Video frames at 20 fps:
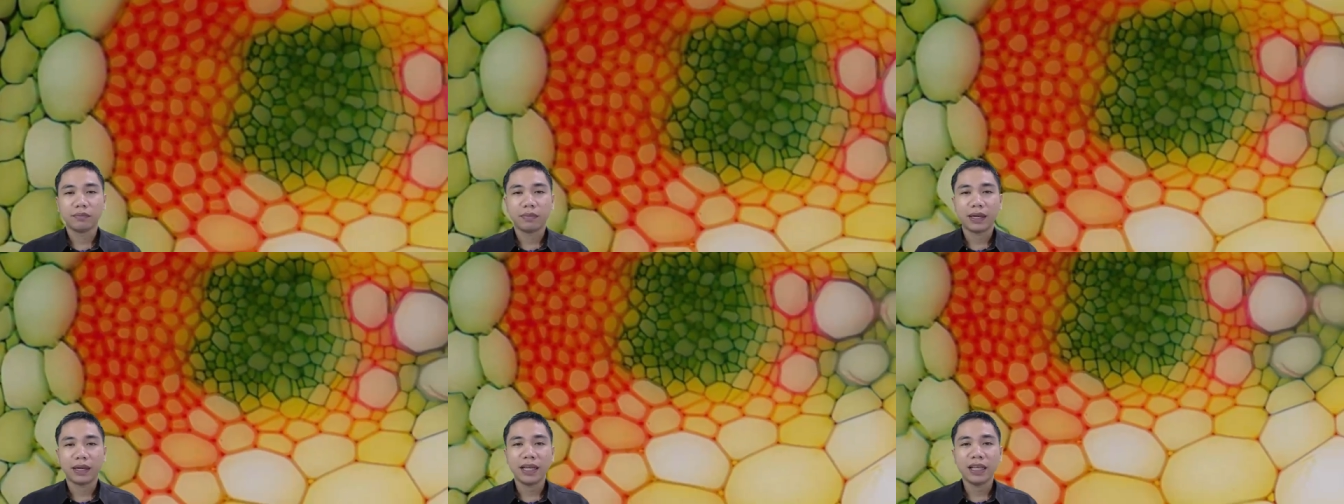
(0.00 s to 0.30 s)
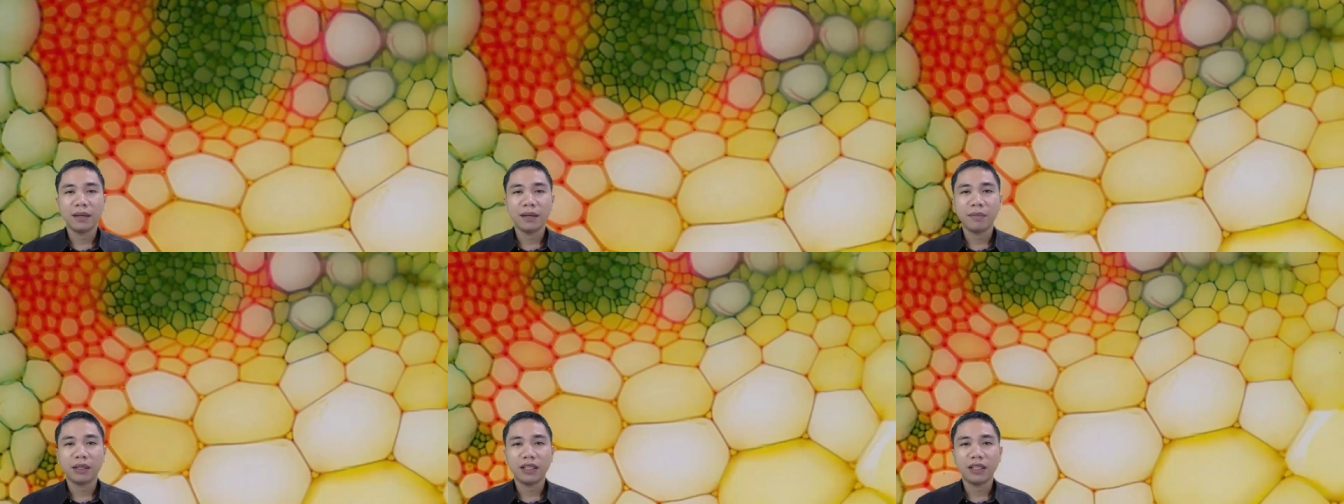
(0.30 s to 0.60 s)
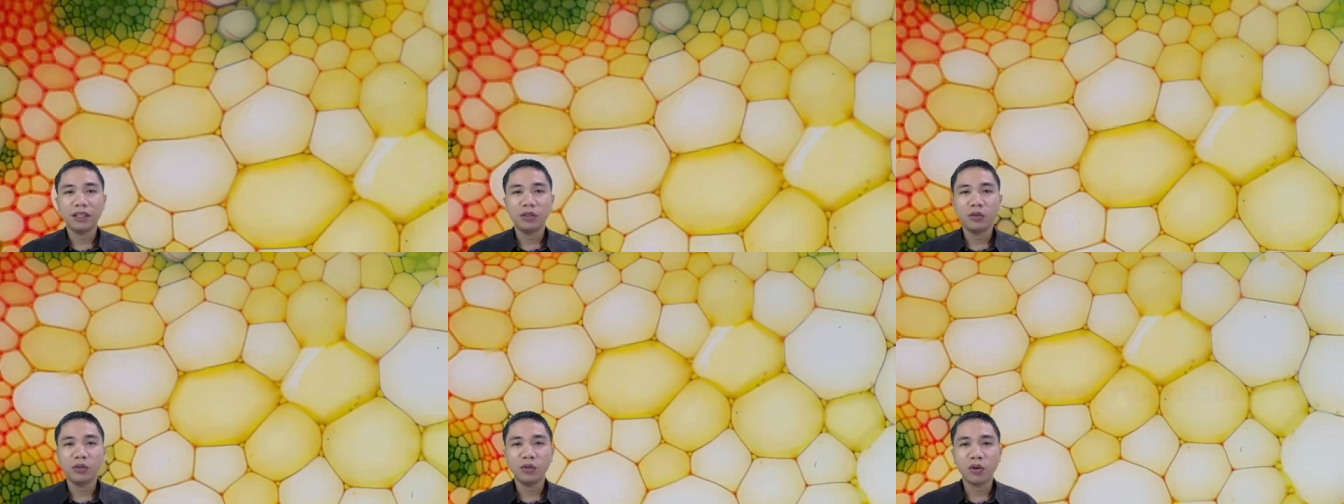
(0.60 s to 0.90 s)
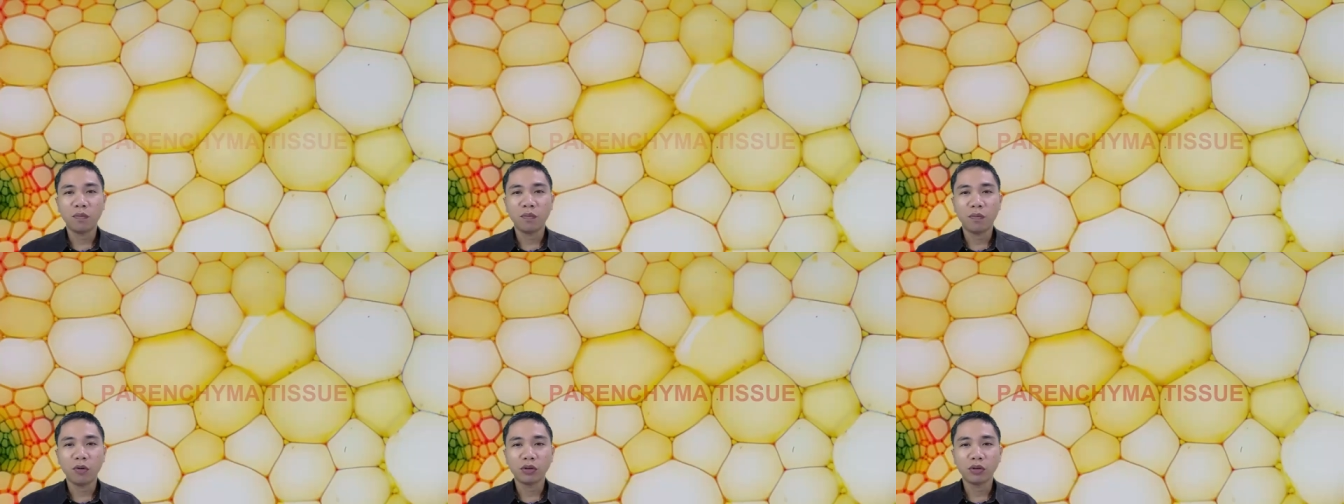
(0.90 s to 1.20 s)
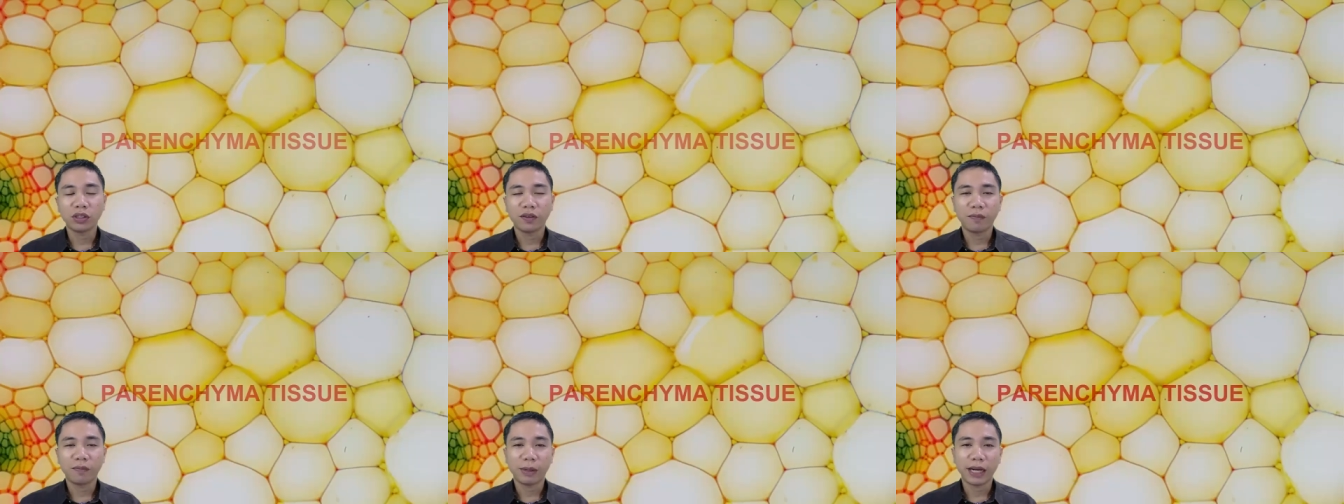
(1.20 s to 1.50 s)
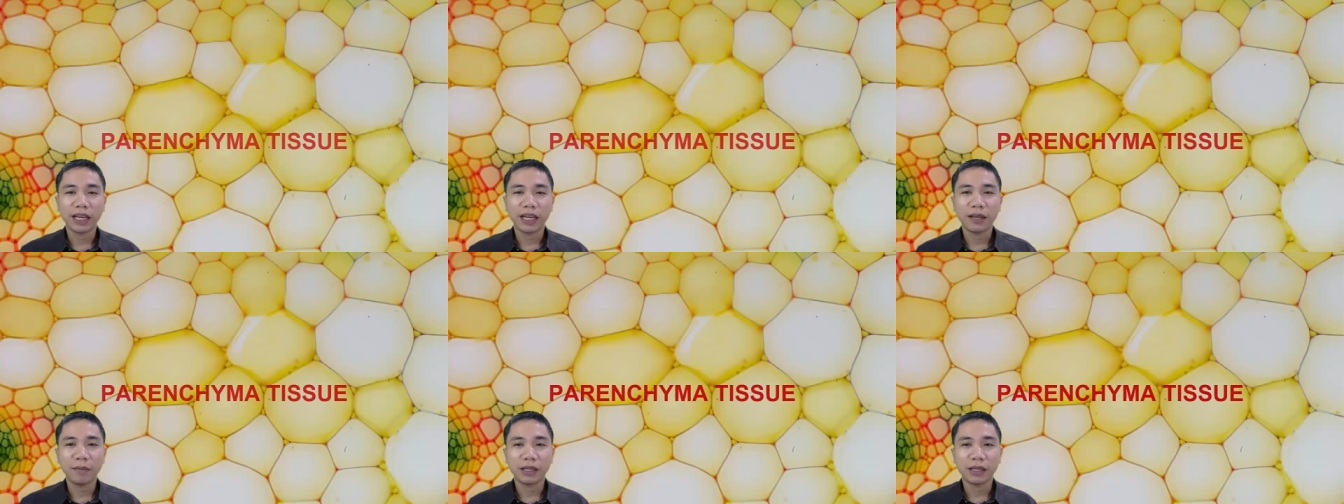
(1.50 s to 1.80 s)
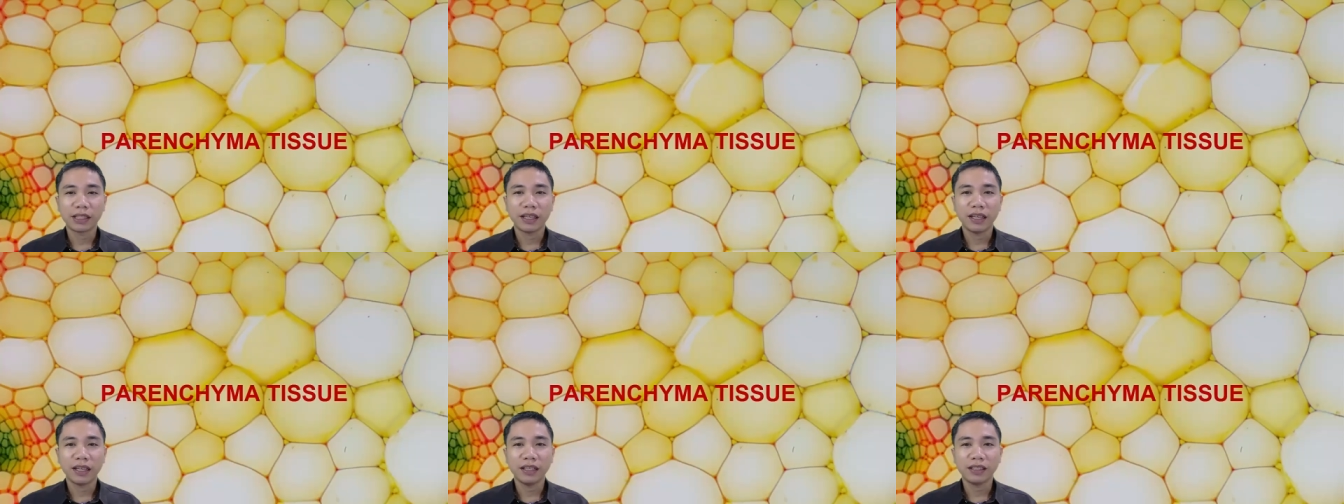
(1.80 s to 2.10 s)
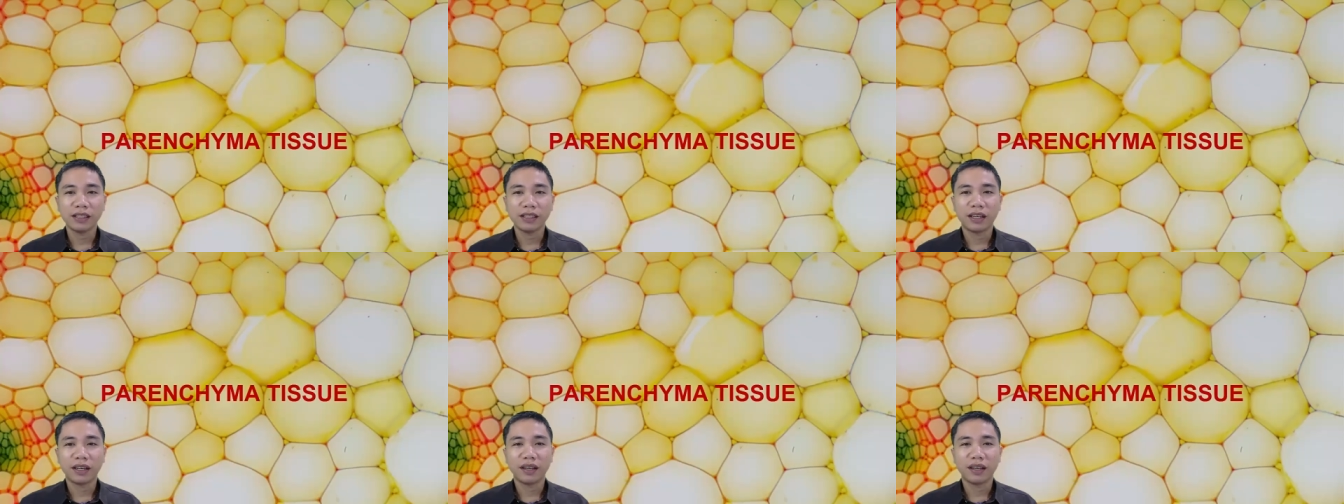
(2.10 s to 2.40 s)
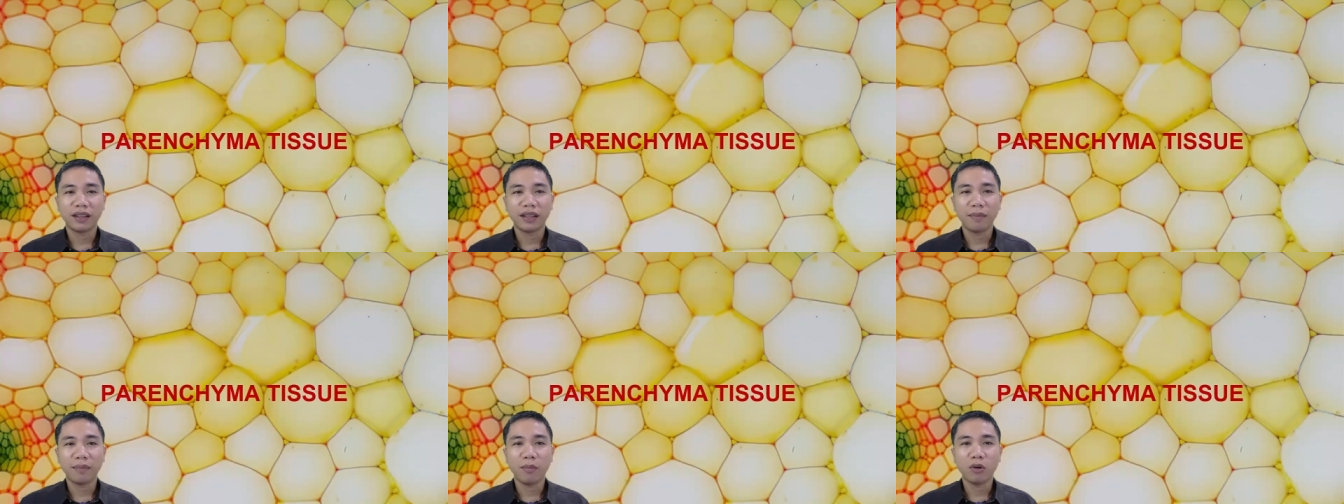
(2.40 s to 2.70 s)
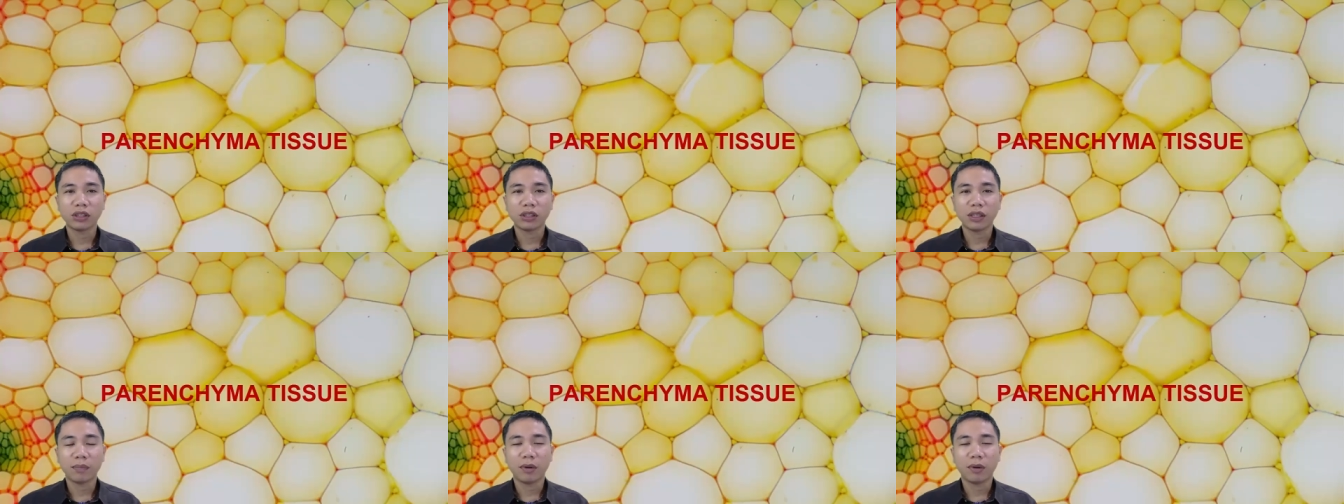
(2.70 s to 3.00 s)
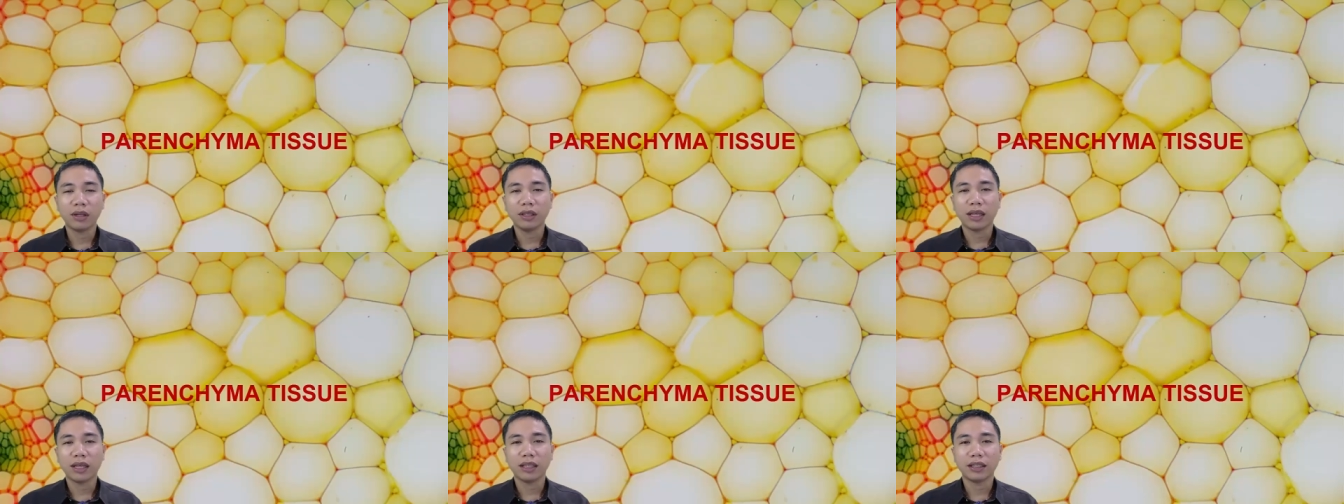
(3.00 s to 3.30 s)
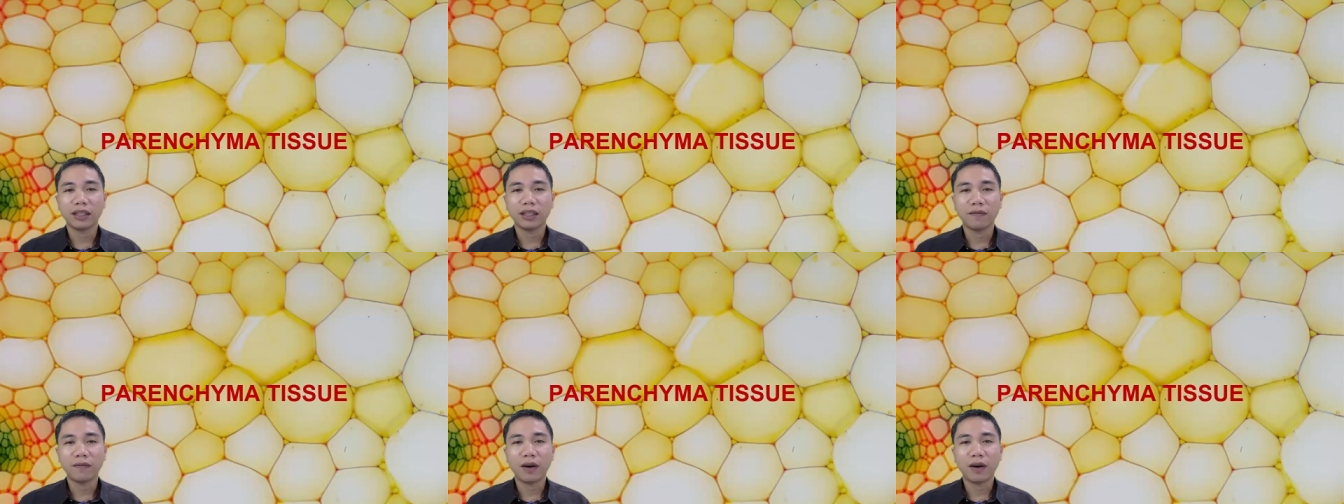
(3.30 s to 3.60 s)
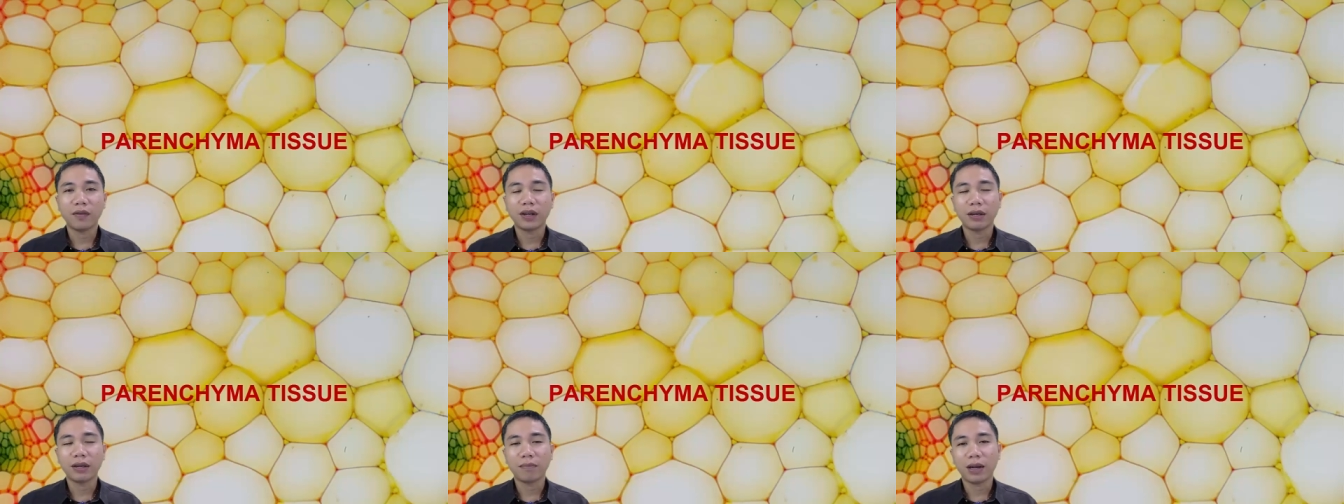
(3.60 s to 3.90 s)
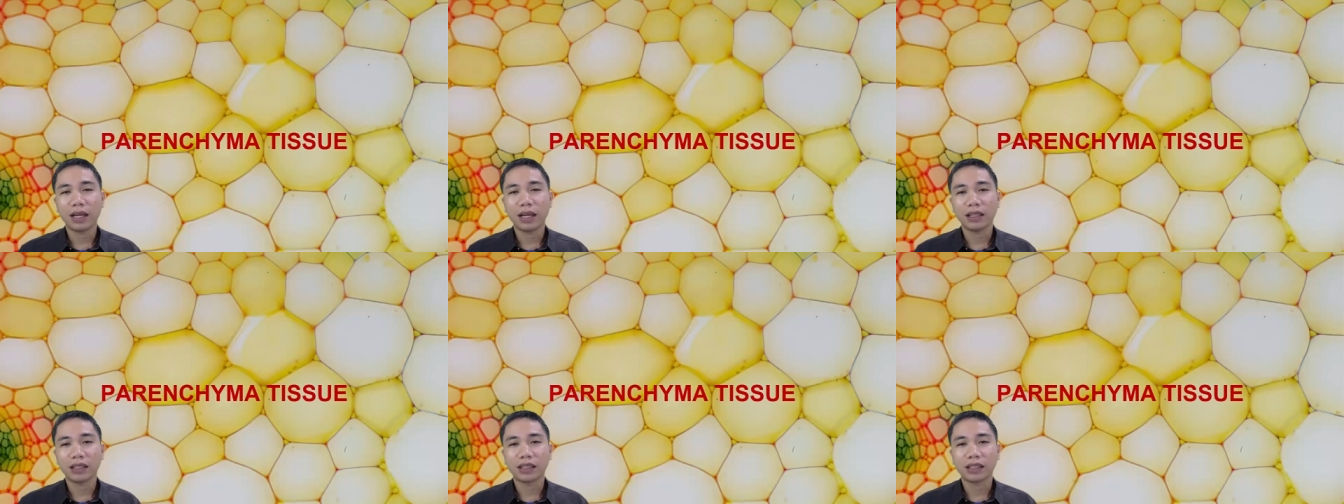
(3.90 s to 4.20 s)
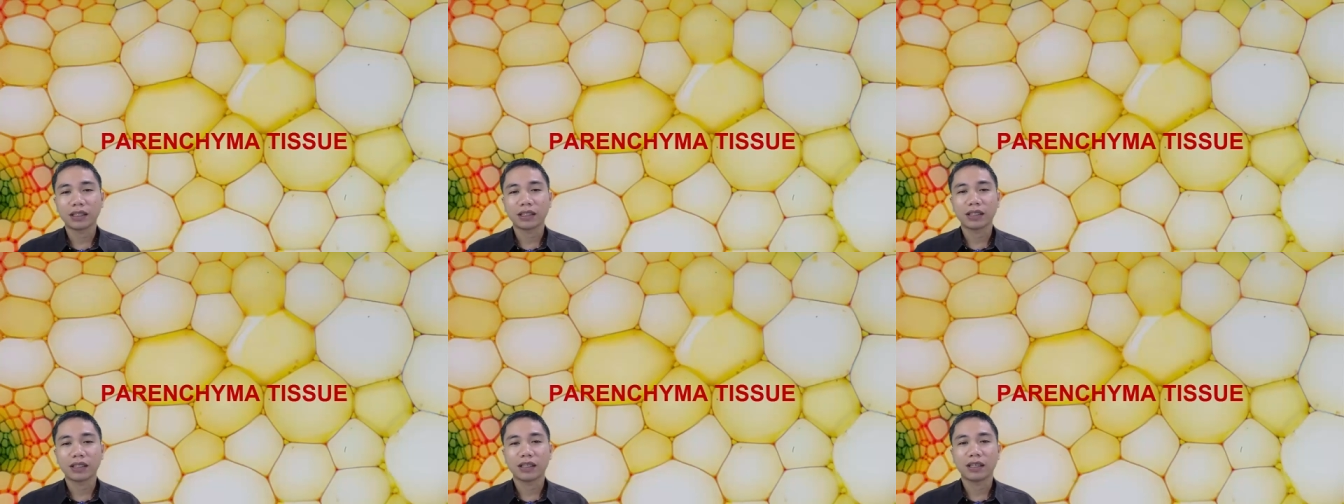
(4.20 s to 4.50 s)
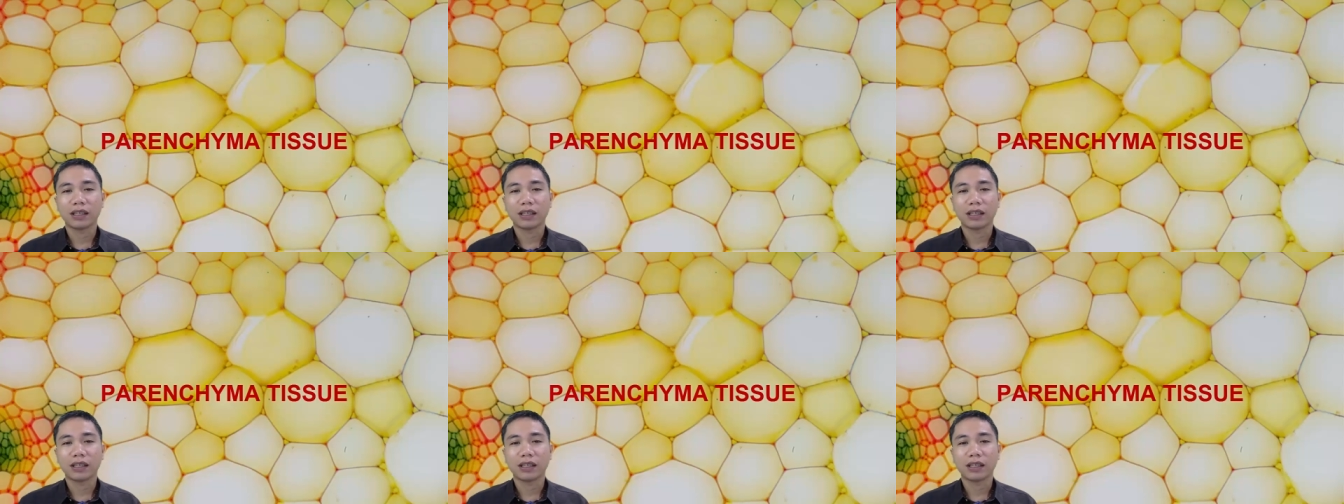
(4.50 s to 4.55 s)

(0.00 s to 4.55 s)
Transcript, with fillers: Parenchyma tissue composed of parenchyma cells are the most abundant in flowering plants.